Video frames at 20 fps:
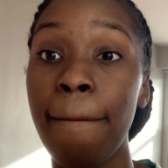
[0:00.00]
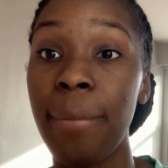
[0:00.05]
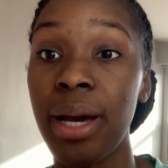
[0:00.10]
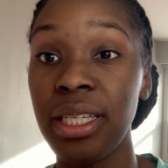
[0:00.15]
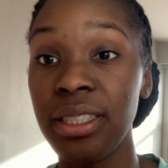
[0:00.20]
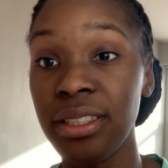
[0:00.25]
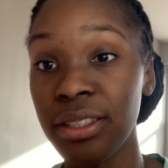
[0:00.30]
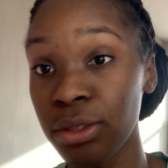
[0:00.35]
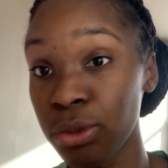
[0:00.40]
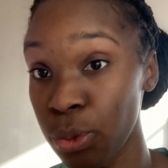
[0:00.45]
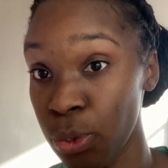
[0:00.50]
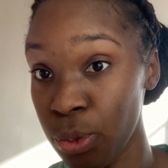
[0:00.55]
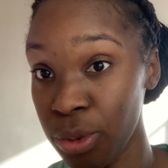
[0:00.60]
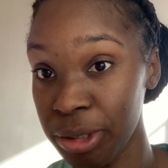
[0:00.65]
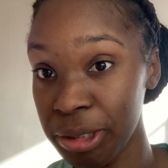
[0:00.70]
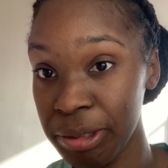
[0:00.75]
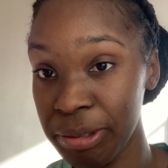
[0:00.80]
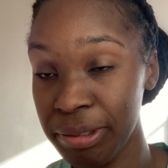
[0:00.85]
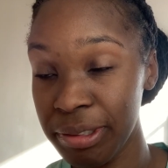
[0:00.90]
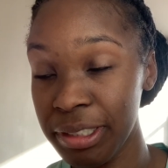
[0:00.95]
my
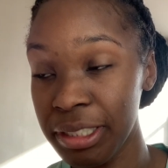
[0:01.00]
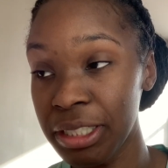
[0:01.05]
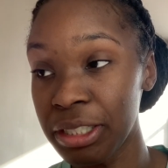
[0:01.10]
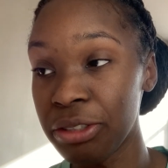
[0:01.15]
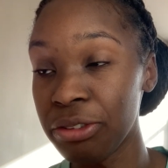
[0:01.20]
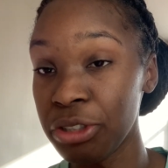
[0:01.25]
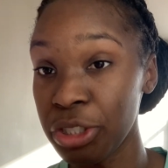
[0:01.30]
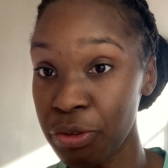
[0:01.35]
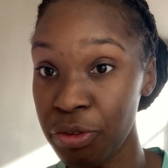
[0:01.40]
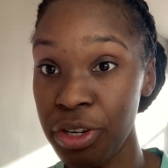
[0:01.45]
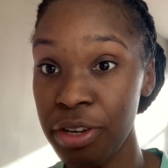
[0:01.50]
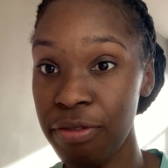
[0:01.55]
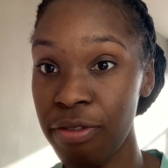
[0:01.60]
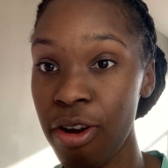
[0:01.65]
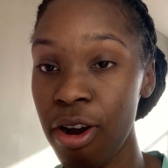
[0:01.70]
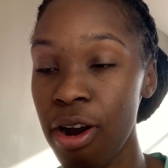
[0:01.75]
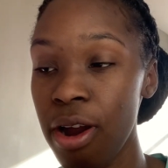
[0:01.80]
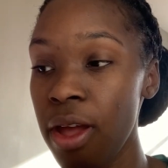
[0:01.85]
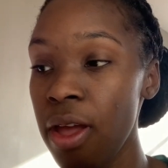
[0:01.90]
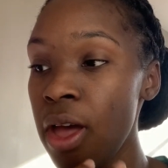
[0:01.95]
school, really, really
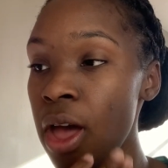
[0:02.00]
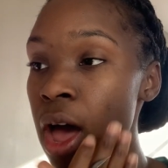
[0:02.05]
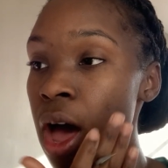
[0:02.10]
far.